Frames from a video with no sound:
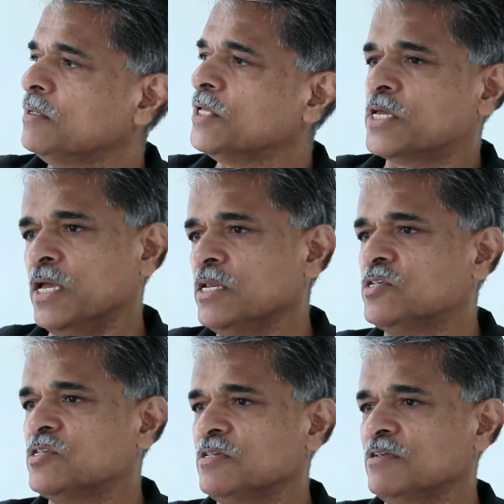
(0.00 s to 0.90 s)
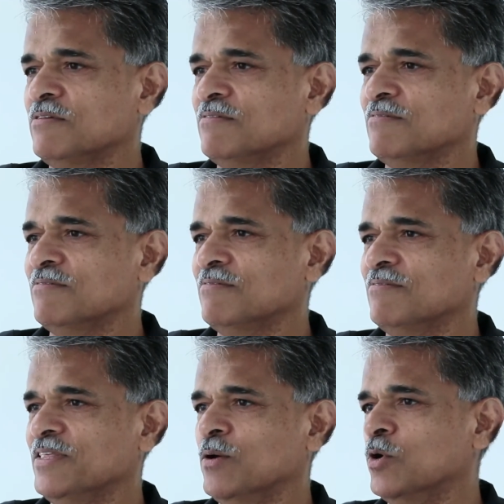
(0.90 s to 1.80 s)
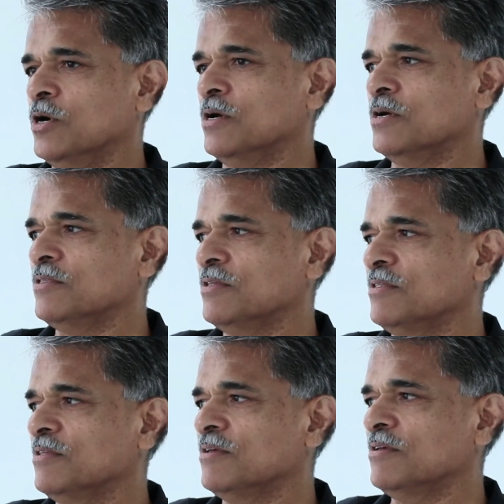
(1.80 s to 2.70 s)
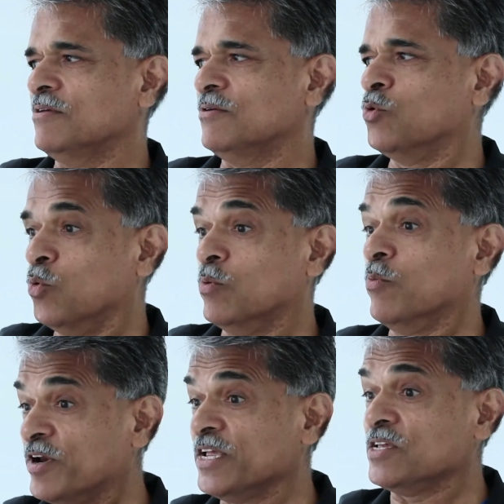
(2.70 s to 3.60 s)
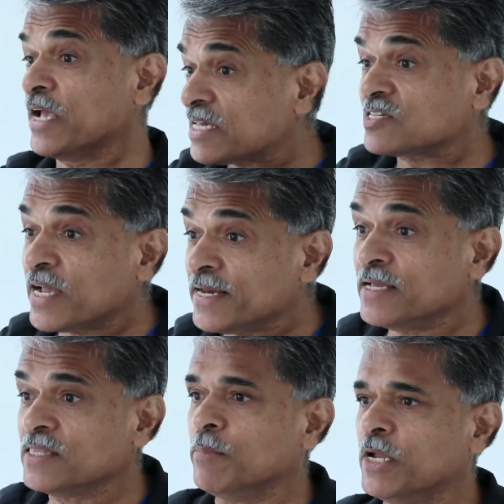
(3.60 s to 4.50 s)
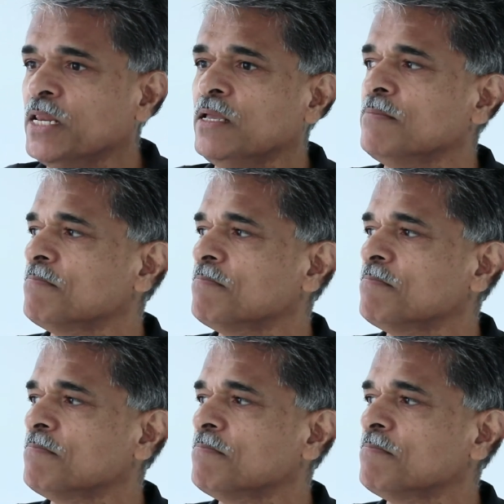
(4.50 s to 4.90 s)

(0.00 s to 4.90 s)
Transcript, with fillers: the kids, they were who were very exciting in the beginning,